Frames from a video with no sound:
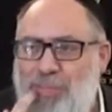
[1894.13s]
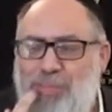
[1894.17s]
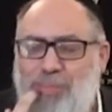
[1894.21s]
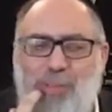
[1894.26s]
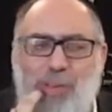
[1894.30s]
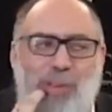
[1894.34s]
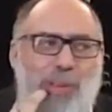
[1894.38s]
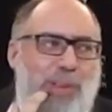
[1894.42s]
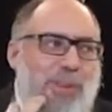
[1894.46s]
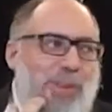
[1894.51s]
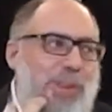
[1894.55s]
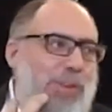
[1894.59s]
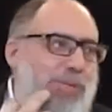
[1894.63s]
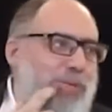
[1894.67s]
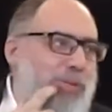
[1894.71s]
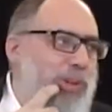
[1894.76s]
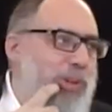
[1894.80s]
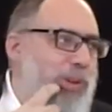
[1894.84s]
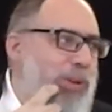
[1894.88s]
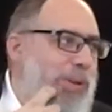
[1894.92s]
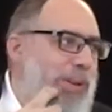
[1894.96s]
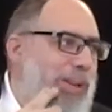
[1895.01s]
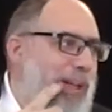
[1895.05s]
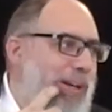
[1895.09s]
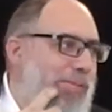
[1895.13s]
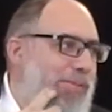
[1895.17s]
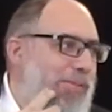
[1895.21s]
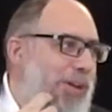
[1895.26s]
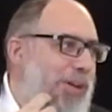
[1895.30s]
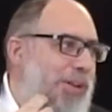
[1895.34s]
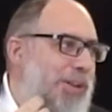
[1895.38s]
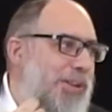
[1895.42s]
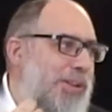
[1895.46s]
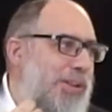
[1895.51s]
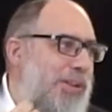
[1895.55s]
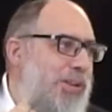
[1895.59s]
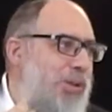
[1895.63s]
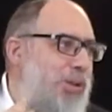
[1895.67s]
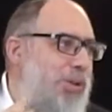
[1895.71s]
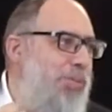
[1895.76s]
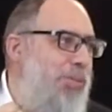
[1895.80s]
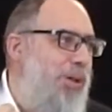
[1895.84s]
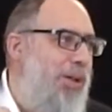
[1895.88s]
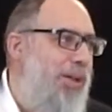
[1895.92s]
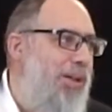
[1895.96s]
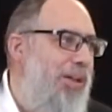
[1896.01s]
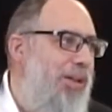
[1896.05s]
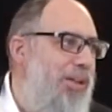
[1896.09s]
What's the difference between kavanah and
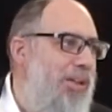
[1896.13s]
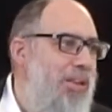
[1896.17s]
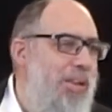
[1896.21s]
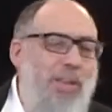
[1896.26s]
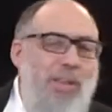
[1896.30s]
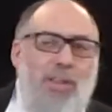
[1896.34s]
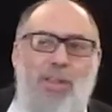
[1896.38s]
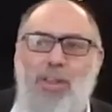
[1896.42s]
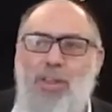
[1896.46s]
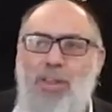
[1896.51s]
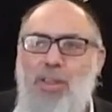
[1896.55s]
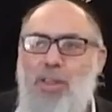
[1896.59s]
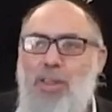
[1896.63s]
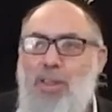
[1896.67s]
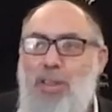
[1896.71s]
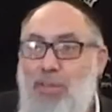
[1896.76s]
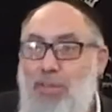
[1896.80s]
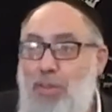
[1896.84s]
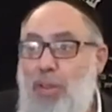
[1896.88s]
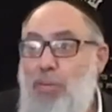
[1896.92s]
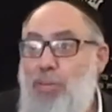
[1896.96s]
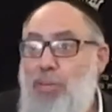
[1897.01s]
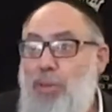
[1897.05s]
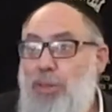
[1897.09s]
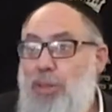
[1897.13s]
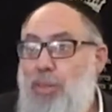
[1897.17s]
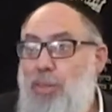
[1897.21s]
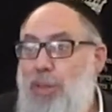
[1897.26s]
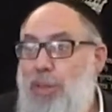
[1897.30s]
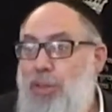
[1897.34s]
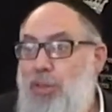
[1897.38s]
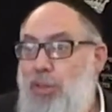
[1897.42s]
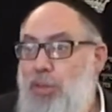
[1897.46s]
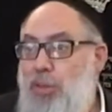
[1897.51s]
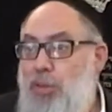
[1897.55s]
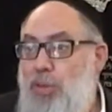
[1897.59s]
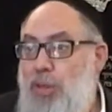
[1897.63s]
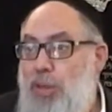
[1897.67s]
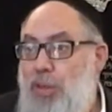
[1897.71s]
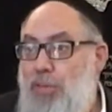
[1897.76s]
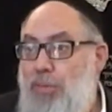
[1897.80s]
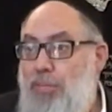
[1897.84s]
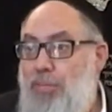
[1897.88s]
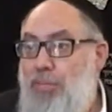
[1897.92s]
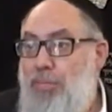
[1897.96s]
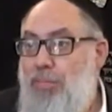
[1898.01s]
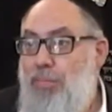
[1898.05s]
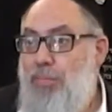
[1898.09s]
lishma? Kavanah means I meant to do it.
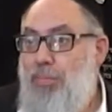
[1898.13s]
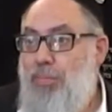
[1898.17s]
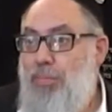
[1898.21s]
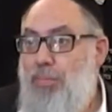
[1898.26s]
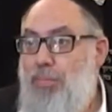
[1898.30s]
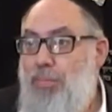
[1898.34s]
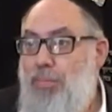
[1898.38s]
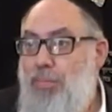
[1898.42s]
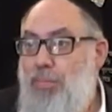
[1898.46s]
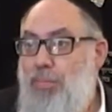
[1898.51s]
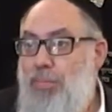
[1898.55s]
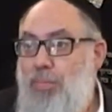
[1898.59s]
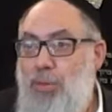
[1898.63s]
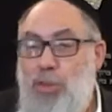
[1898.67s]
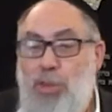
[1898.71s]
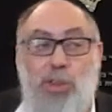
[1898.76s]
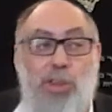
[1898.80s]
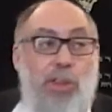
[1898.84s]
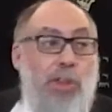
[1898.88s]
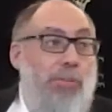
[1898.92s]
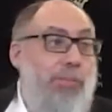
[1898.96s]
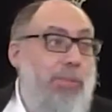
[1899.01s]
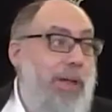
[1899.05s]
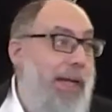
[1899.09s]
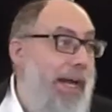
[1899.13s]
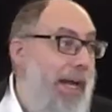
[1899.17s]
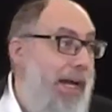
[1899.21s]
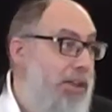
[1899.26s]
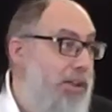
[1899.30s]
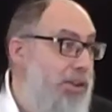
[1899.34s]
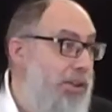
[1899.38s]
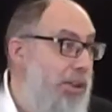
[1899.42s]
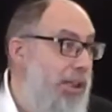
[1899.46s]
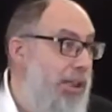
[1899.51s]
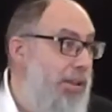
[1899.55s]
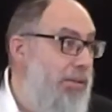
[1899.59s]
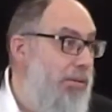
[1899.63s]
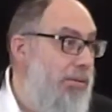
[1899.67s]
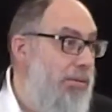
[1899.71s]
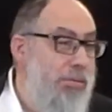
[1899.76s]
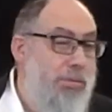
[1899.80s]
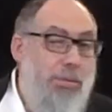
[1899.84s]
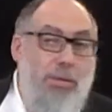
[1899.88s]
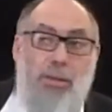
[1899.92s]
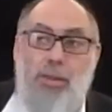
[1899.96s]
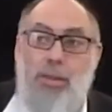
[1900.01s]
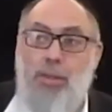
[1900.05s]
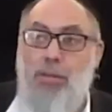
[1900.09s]
Did you kill him by accident?
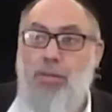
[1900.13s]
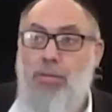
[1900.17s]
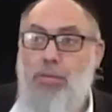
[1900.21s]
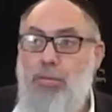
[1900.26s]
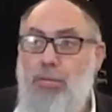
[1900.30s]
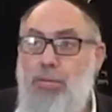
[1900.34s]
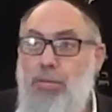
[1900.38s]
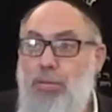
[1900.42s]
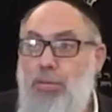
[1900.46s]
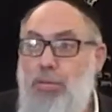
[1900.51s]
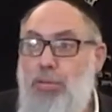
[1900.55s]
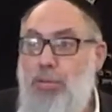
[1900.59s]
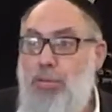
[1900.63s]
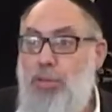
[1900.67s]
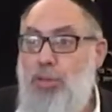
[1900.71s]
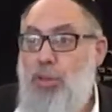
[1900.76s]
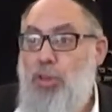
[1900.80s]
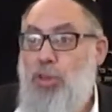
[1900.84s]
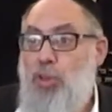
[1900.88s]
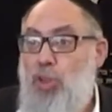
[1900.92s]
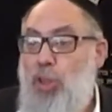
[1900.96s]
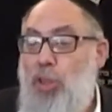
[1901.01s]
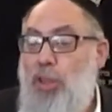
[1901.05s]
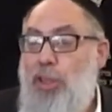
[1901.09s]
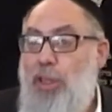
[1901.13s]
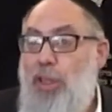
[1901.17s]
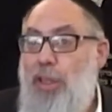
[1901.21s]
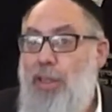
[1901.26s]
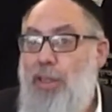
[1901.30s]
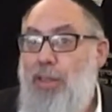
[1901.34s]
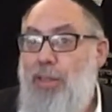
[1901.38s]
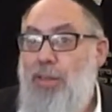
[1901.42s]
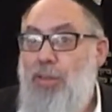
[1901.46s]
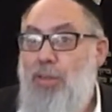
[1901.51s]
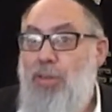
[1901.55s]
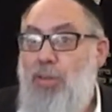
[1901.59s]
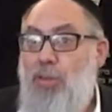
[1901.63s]
Was it a shaygay?